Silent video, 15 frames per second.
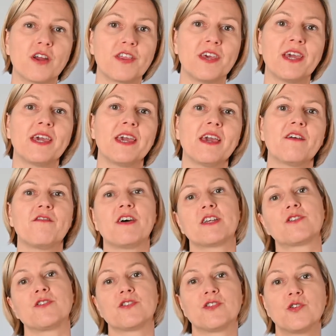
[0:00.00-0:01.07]
thinking
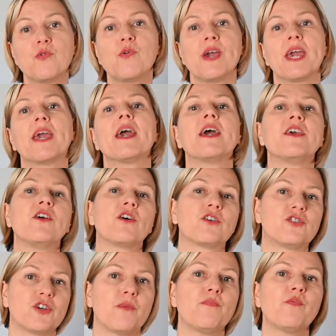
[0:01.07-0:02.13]
versus doing your
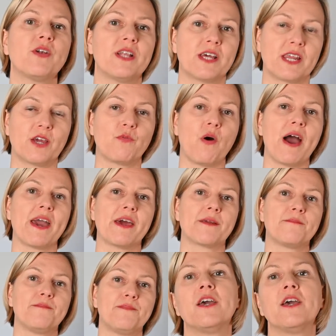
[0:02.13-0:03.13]
job will require.